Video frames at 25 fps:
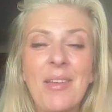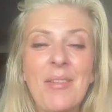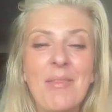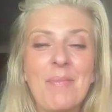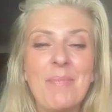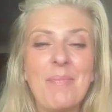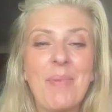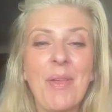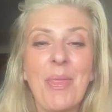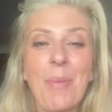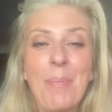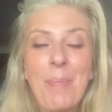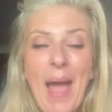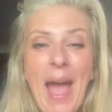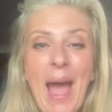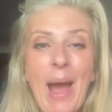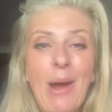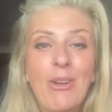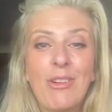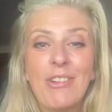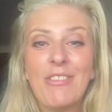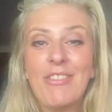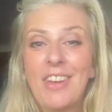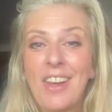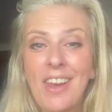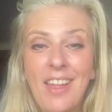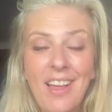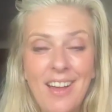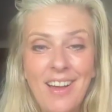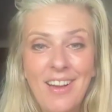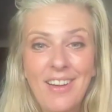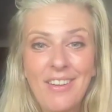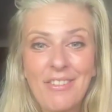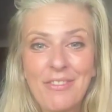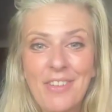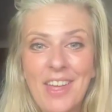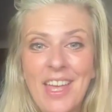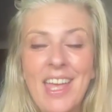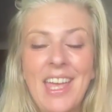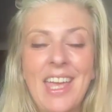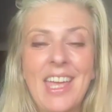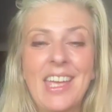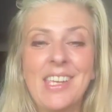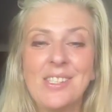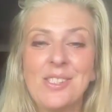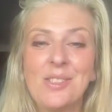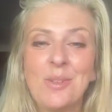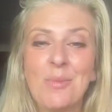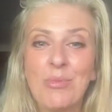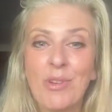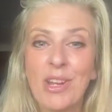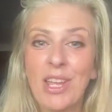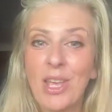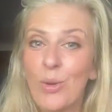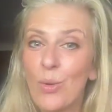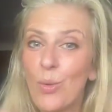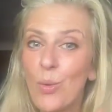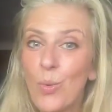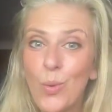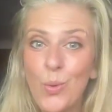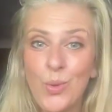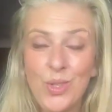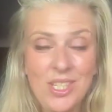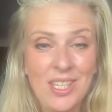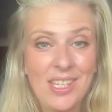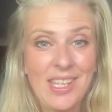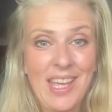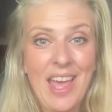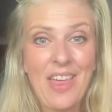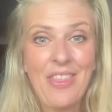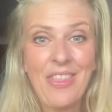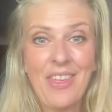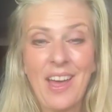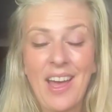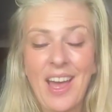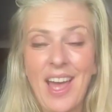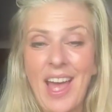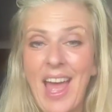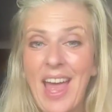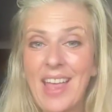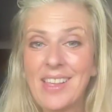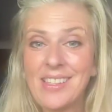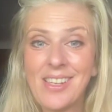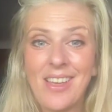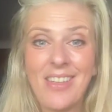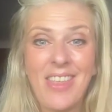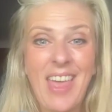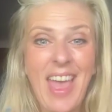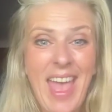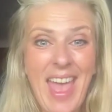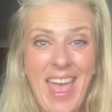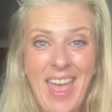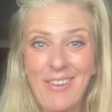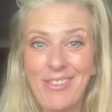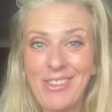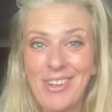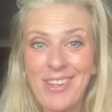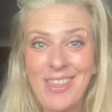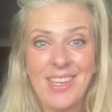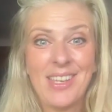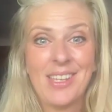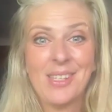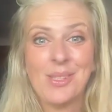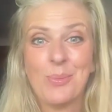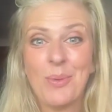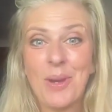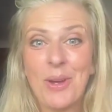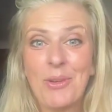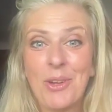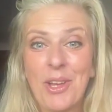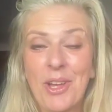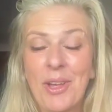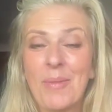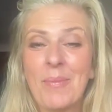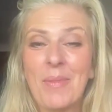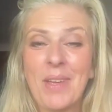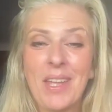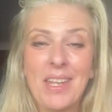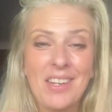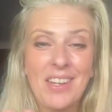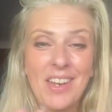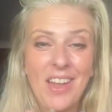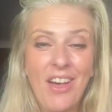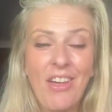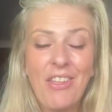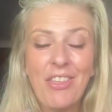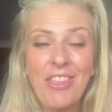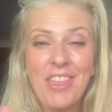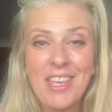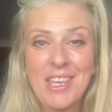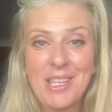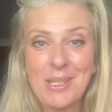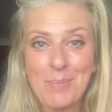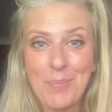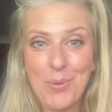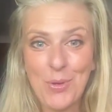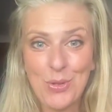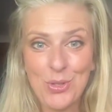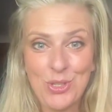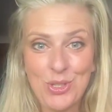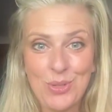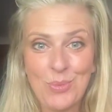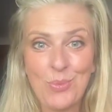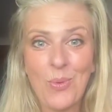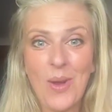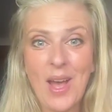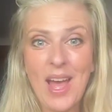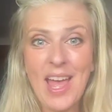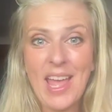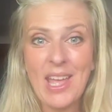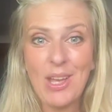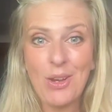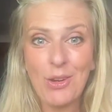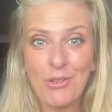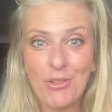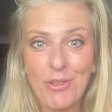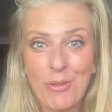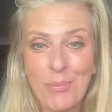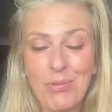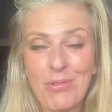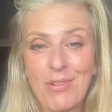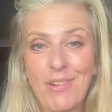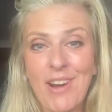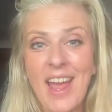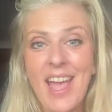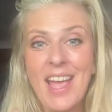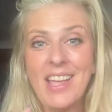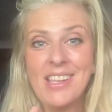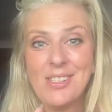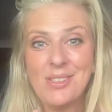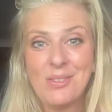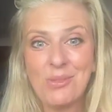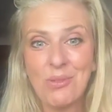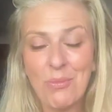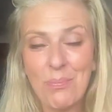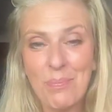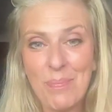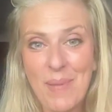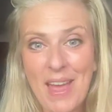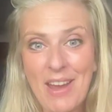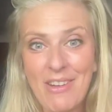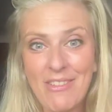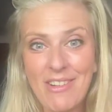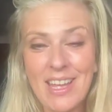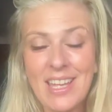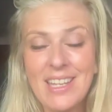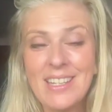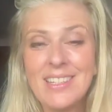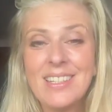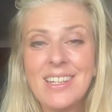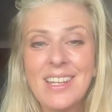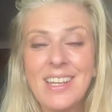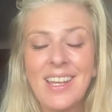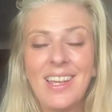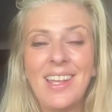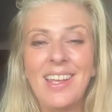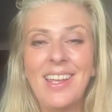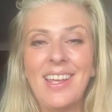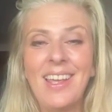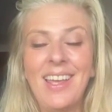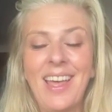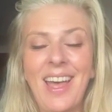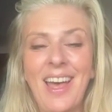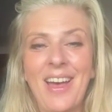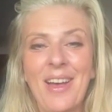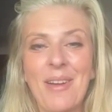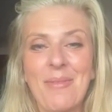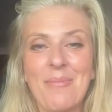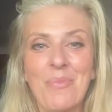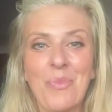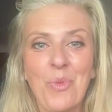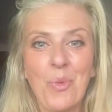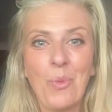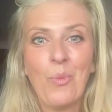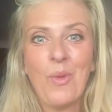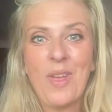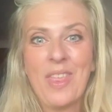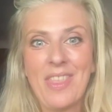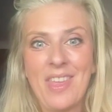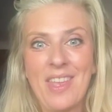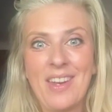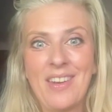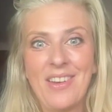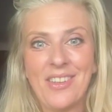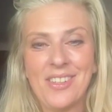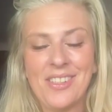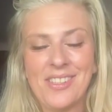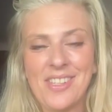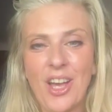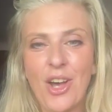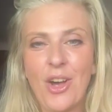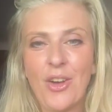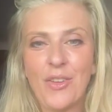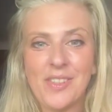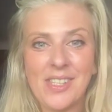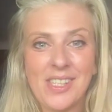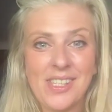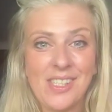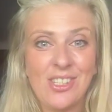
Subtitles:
But the power of love is to bring it all together so that everything is welcome and nothing is pushed away or repressed or buried within ourselves.